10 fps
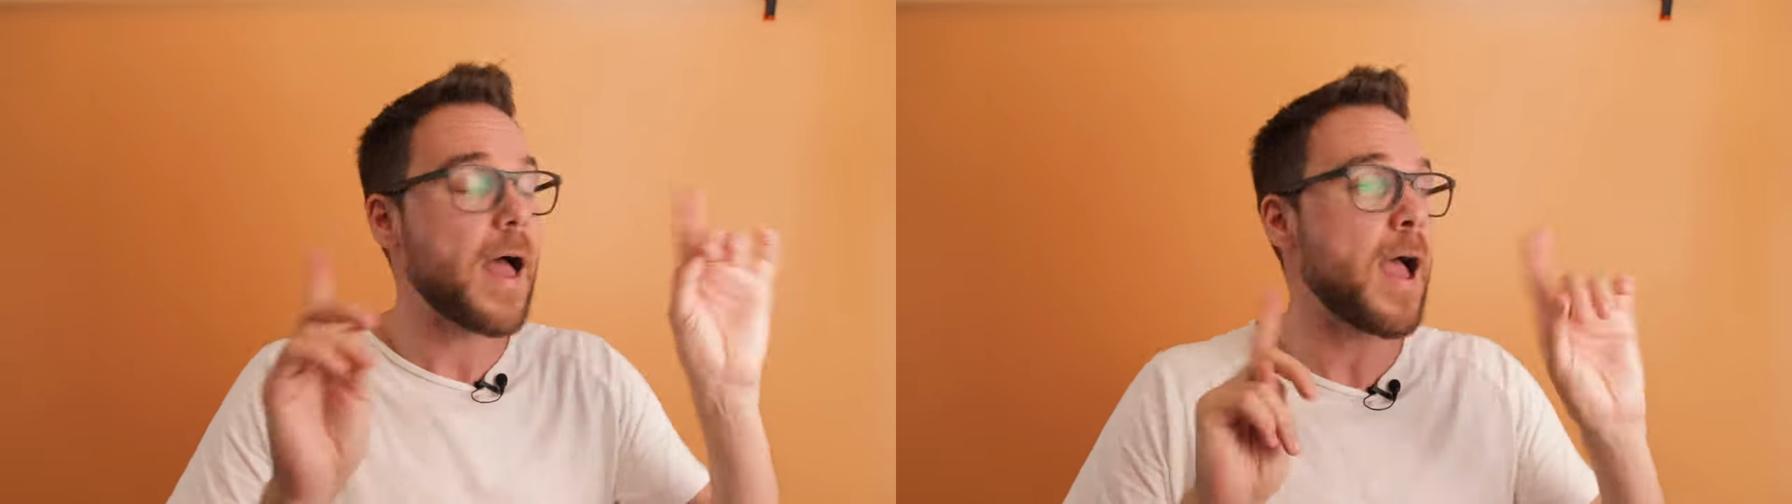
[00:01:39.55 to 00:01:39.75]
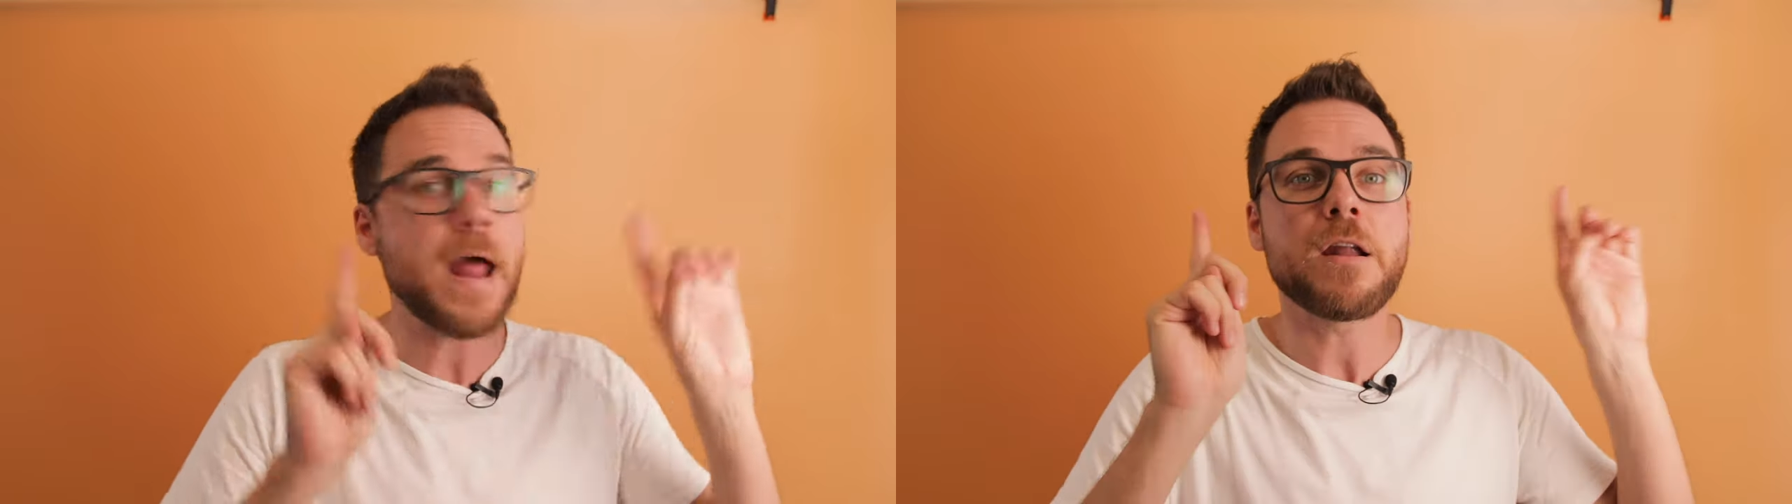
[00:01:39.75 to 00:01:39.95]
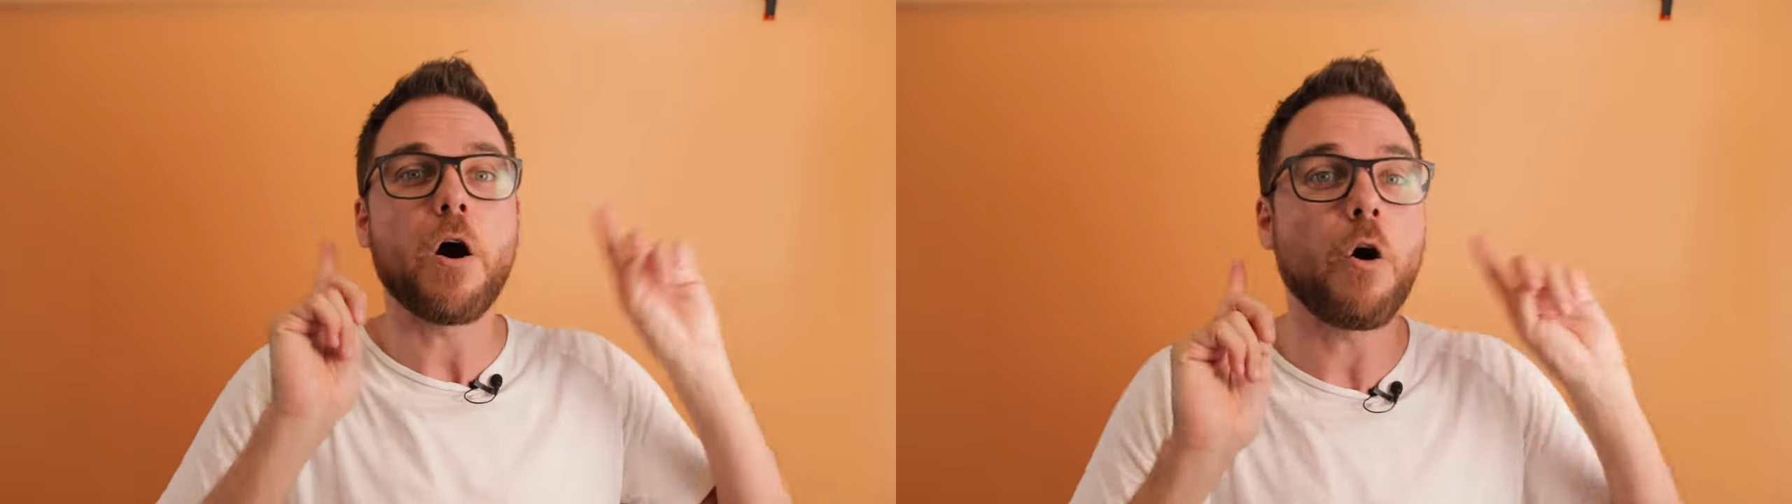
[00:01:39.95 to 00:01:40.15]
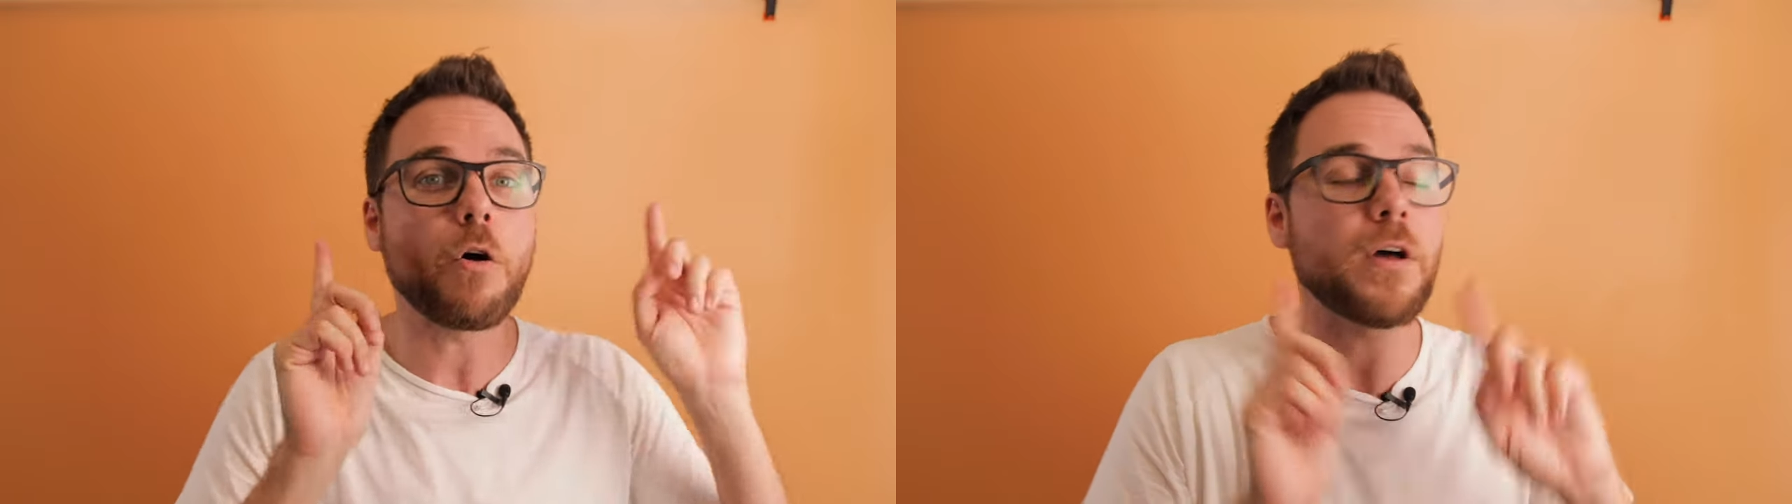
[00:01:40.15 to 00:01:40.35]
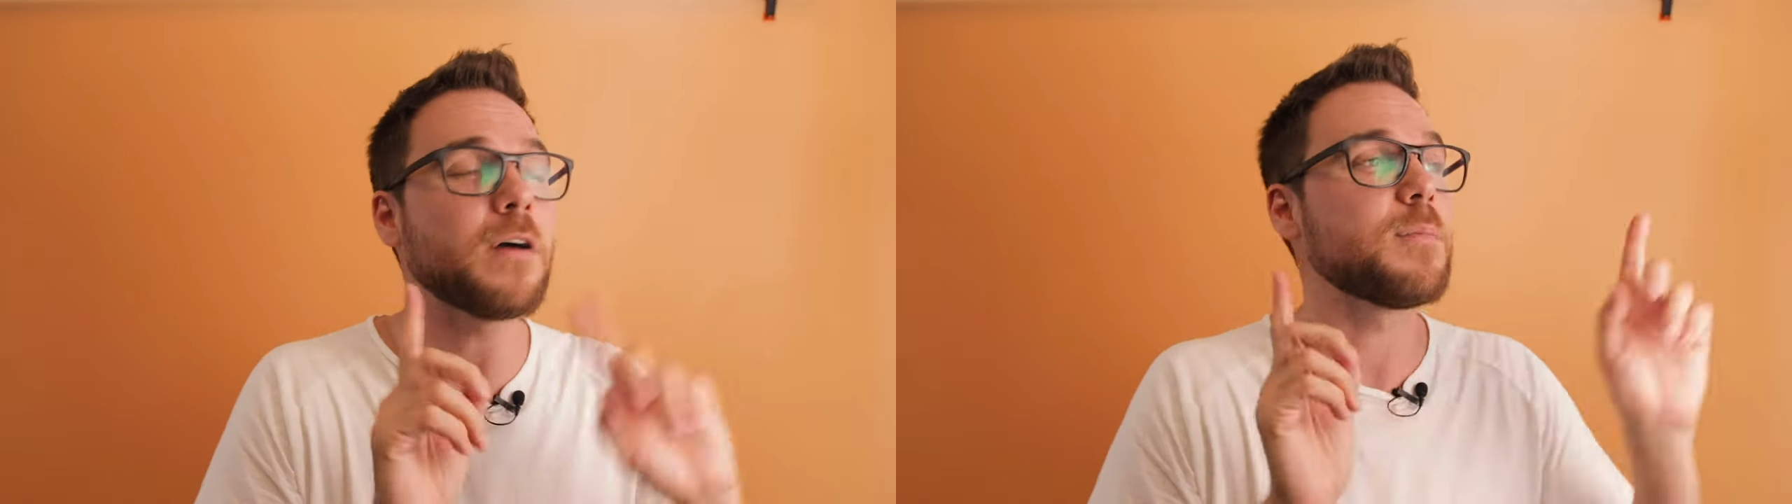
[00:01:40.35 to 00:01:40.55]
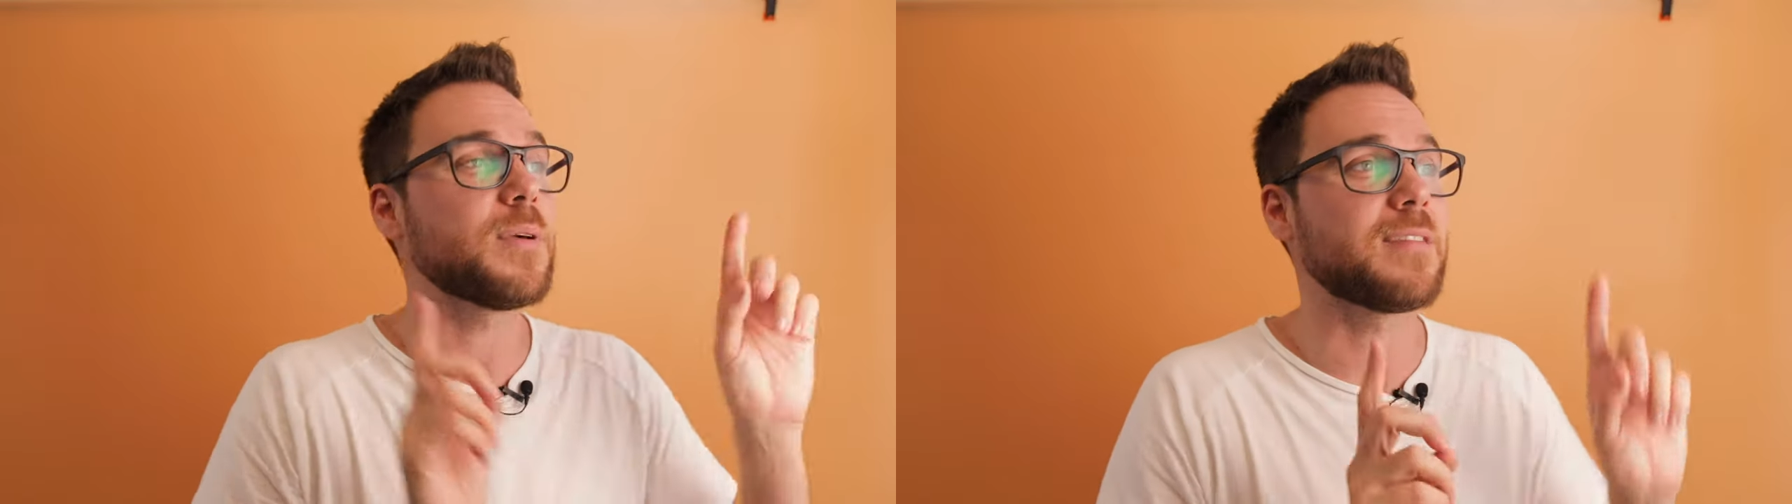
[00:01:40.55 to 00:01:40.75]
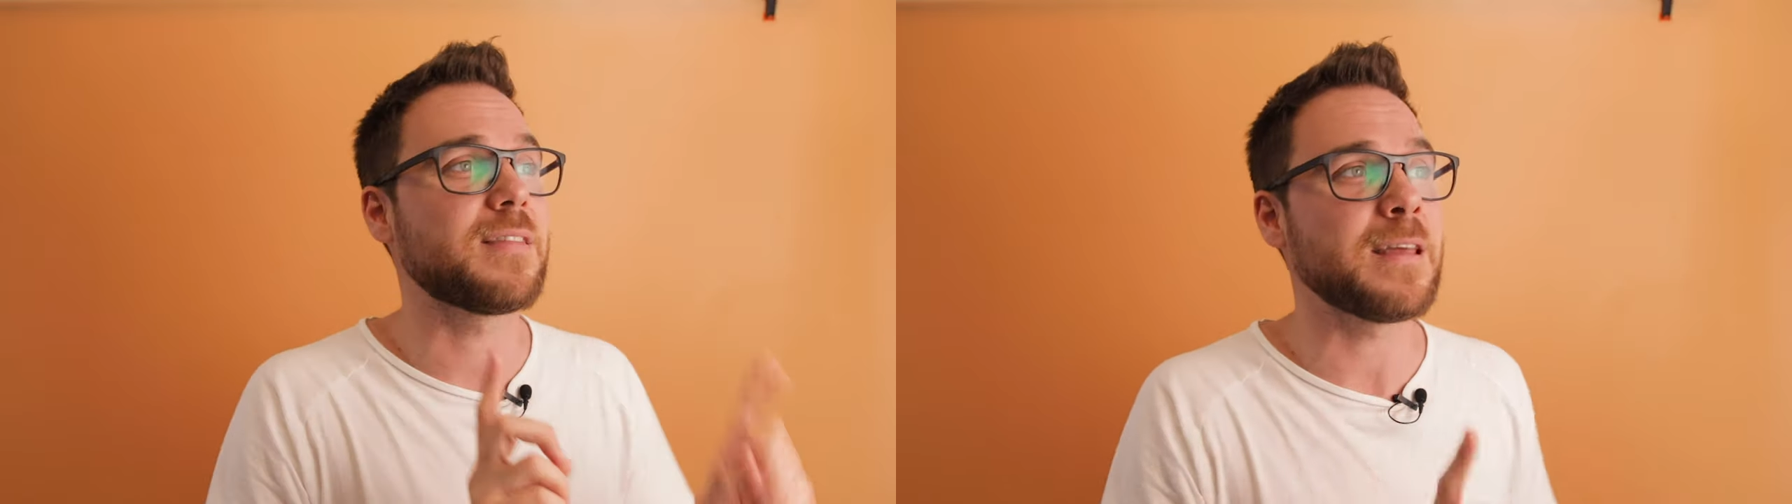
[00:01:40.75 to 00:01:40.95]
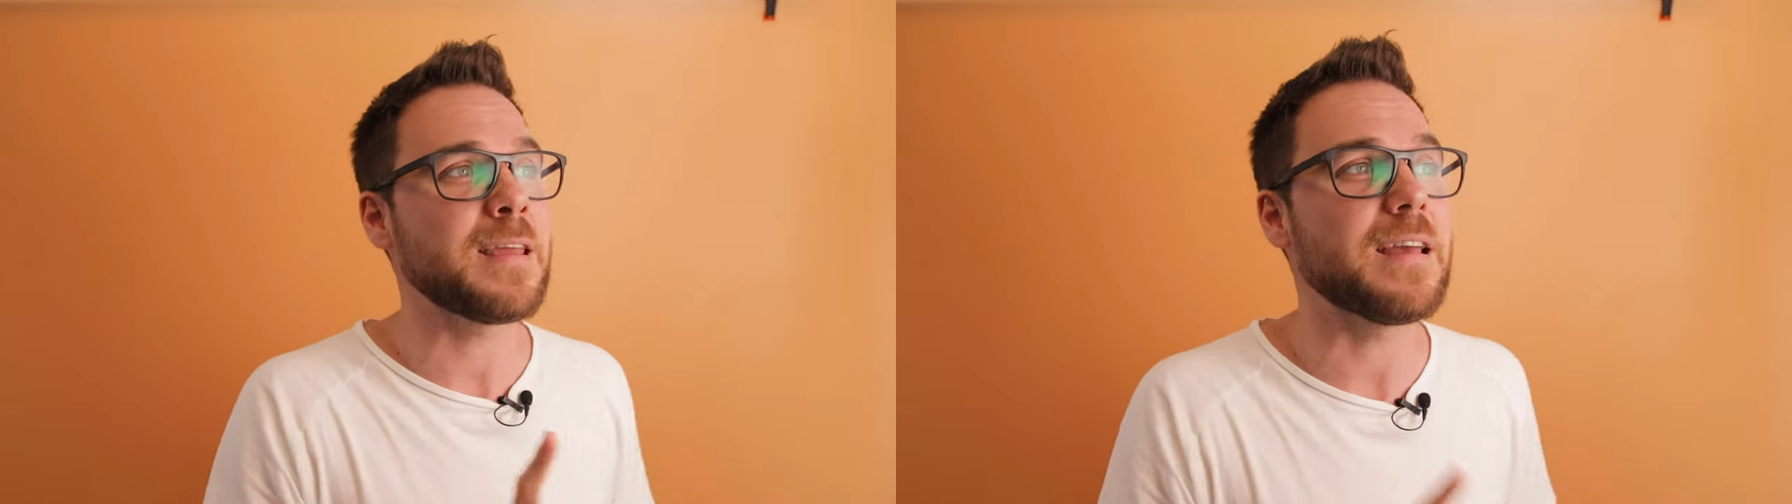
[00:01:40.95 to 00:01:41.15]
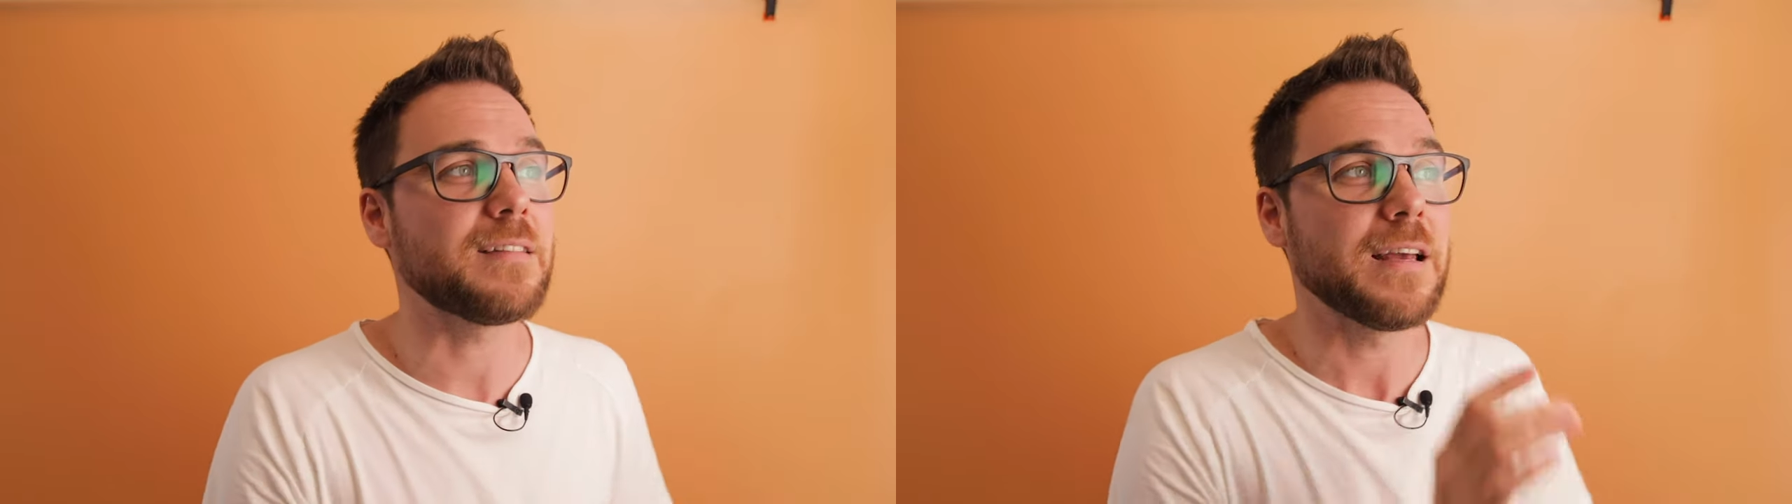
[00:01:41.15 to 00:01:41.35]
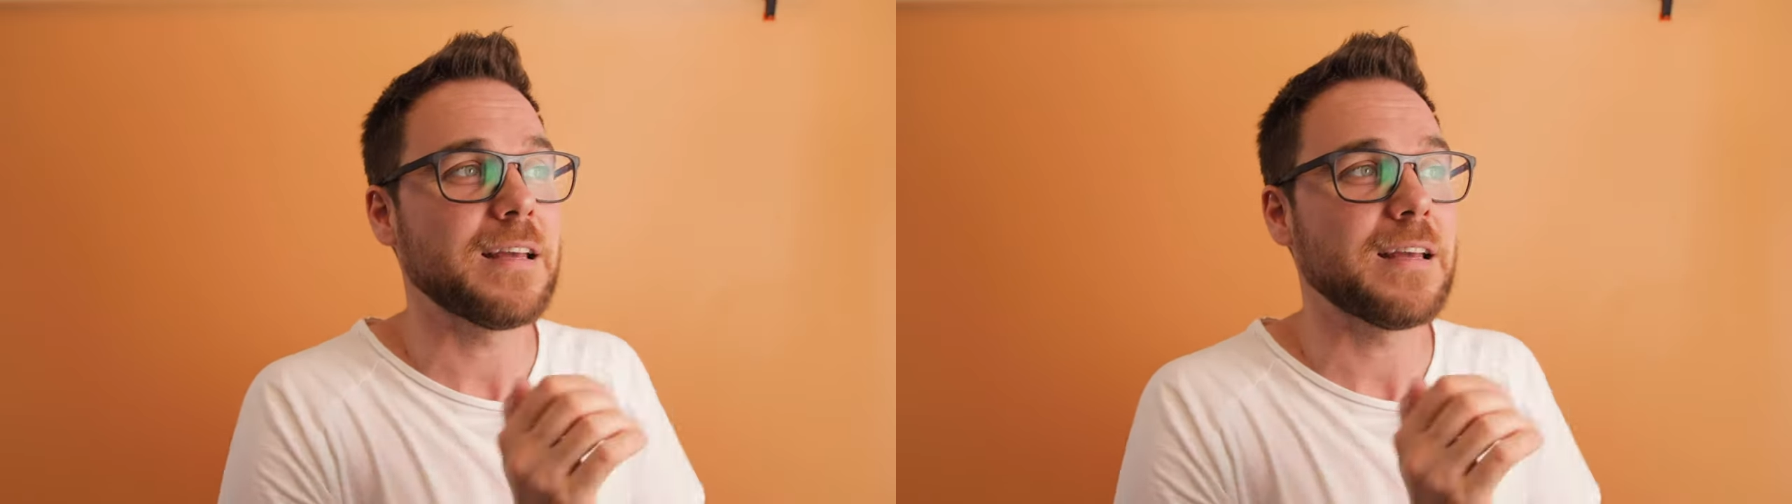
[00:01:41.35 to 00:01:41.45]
And hold on, the best thing is,